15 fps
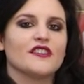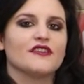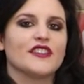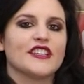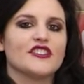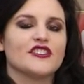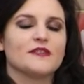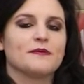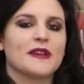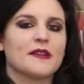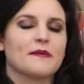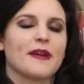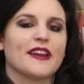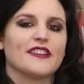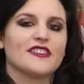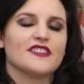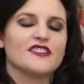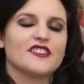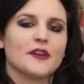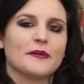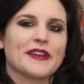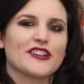they just made my
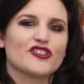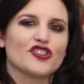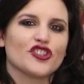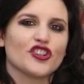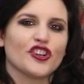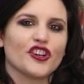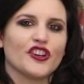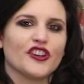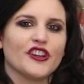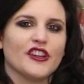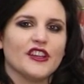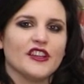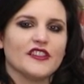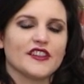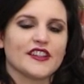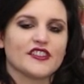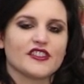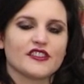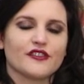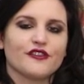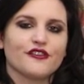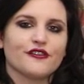stomach turn. They
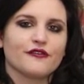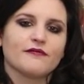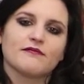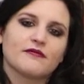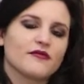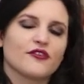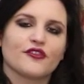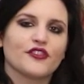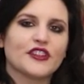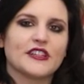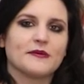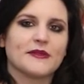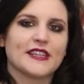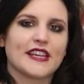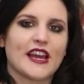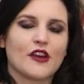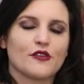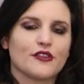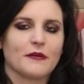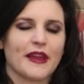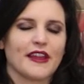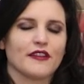just freaked me
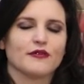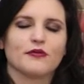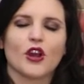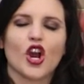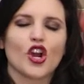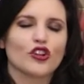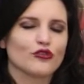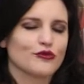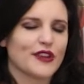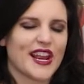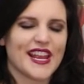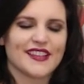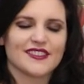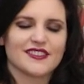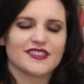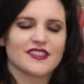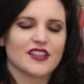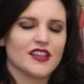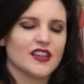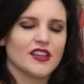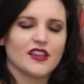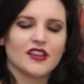out. My heart race
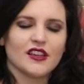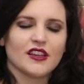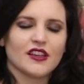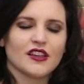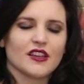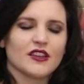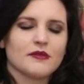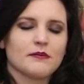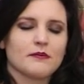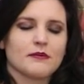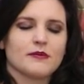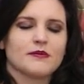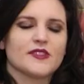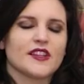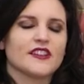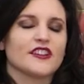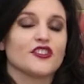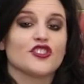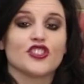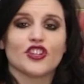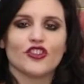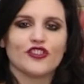sent a
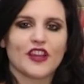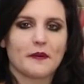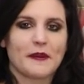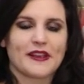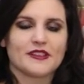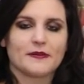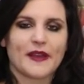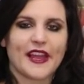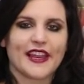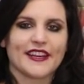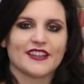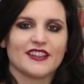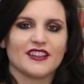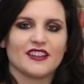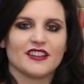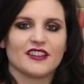chill down my spine.